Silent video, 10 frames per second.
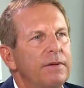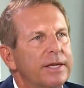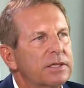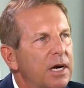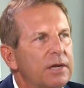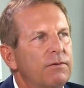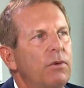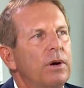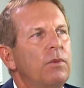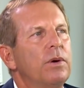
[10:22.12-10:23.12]
That's kind of
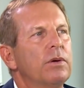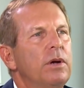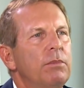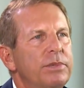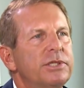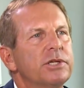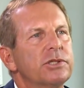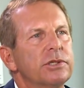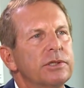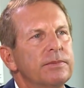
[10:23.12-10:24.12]
where we're
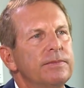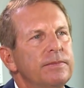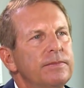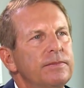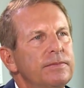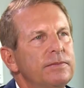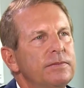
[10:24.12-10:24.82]
positioned. Well, if you look at your